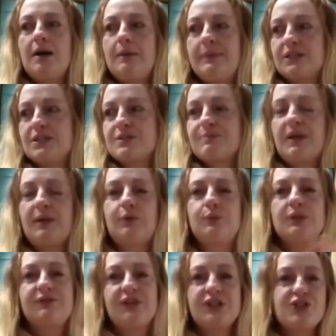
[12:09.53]
because people
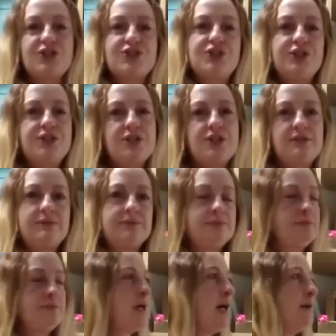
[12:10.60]
would have understood
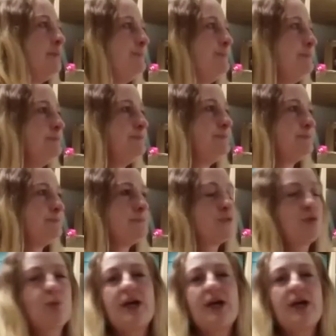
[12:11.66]
the